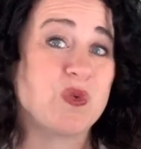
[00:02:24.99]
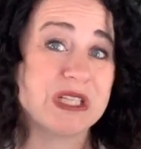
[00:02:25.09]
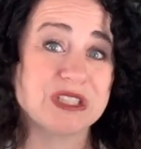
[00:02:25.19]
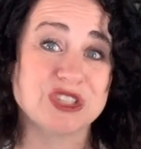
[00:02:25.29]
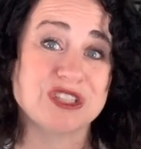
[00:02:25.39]

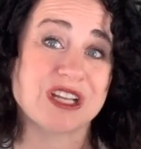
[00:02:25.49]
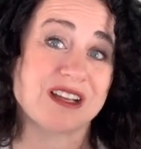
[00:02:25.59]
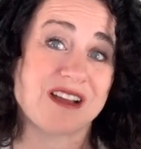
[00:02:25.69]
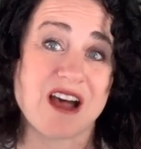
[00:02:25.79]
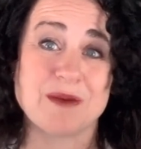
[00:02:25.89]

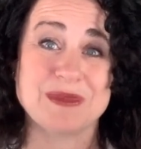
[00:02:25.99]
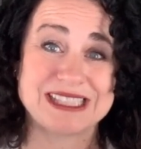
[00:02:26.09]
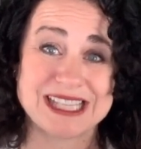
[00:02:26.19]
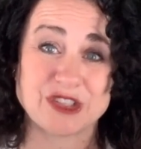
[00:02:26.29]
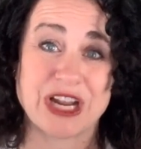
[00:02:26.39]
Realtor.com,
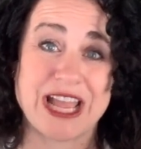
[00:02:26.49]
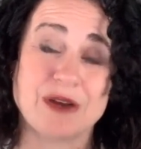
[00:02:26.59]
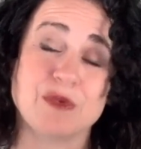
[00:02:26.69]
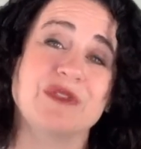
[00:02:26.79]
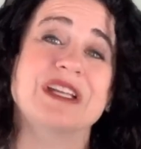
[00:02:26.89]
etc.,
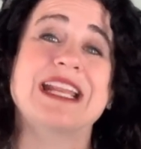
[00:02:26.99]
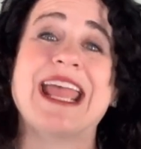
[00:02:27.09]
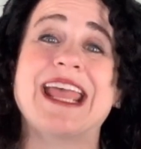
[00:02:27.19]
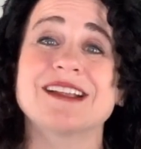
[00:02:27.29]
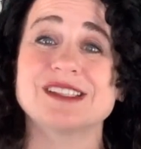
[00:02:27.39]
and we've
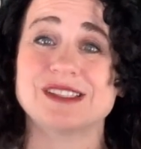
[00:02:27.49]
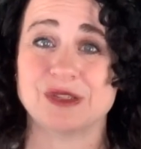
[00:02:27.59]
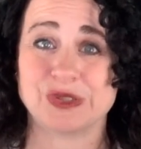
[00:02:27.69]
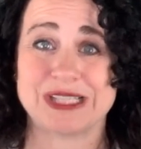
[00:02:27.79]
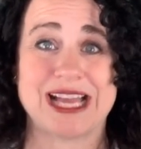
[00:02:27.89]
enhanced
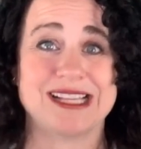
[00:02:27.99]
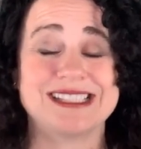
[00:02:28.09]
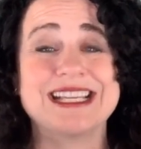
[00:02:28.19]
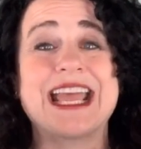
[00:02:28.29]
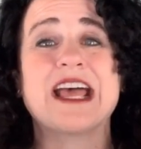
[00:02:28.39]
those sites
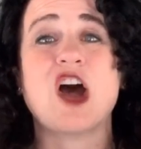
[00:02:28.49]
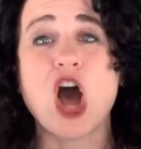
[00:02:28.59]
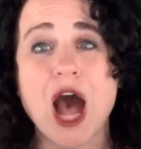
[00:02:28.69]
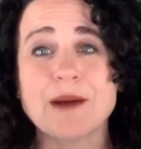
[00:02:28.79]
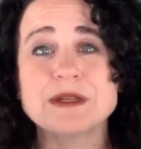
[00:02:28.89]
to get
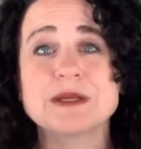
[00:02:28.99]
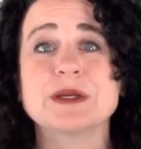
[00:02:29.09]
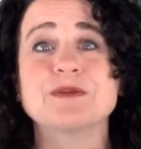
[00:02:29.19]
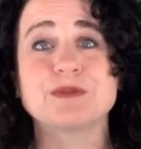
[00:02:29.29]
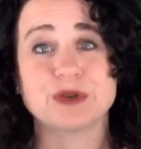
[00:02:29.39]

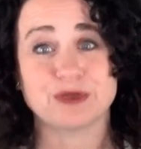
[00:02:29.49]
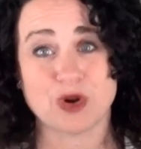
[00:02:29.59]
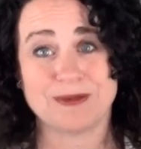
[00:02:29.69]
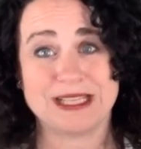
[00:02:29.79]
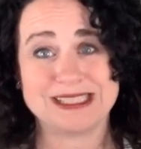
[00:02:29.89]
optimum
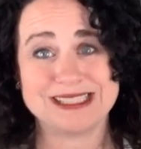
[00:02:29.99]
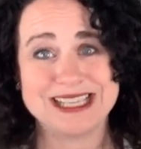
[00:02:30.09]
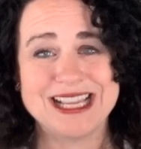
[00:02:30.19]
performance.